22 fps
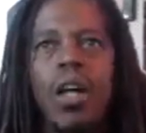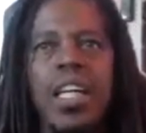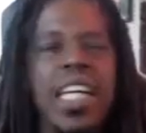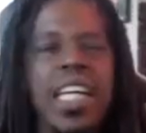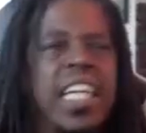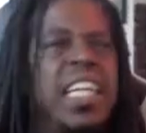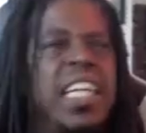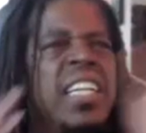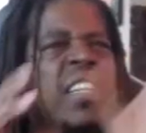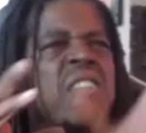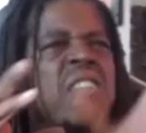
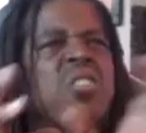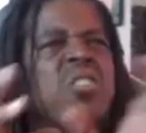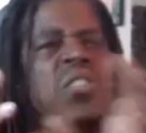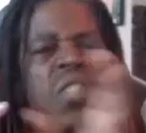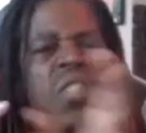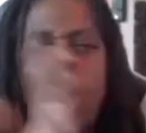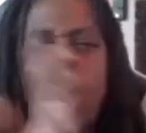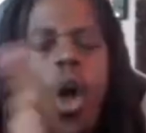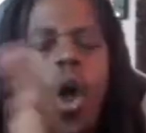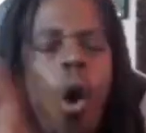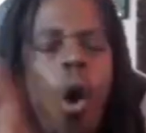Here's the
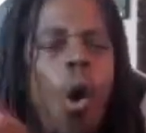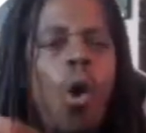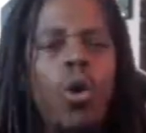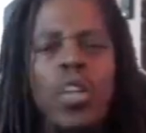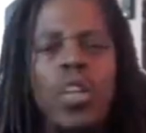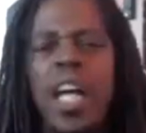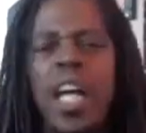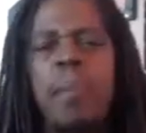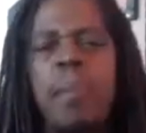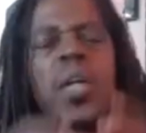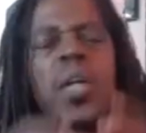goal.
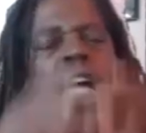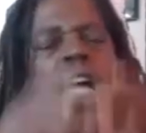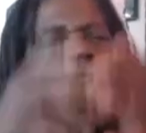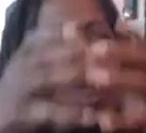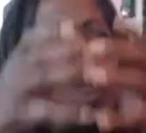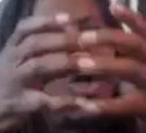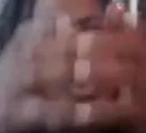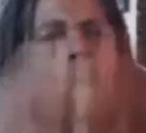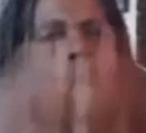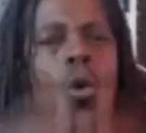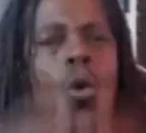They put a
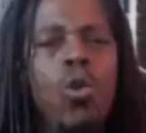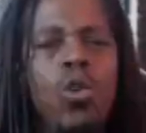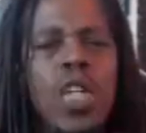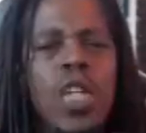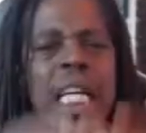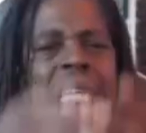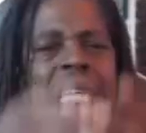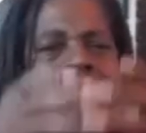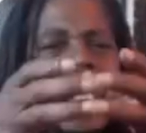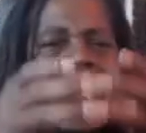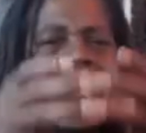
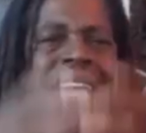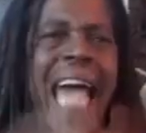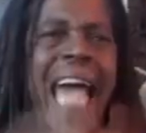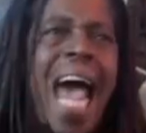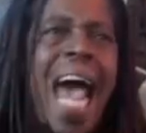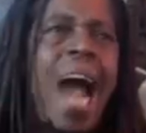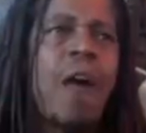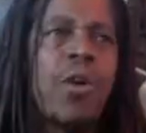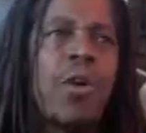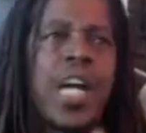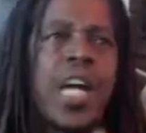golden
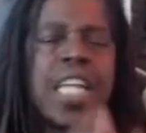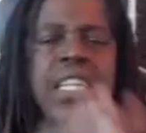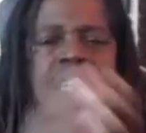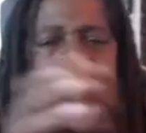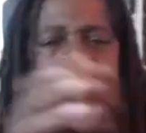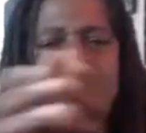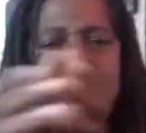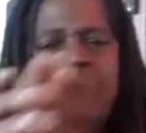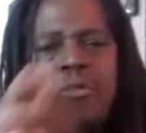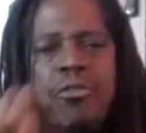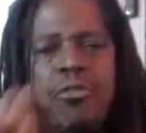carrot
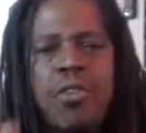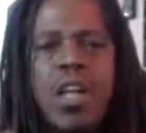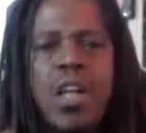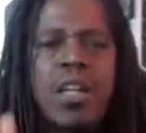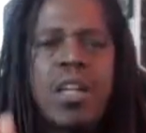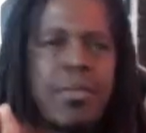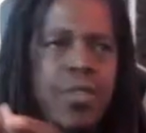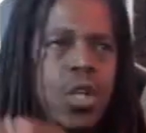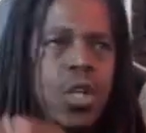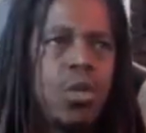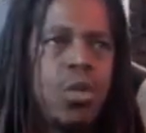in front
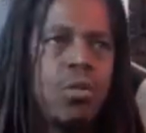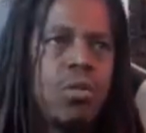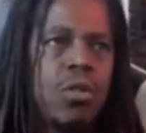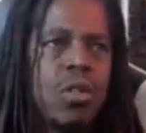of you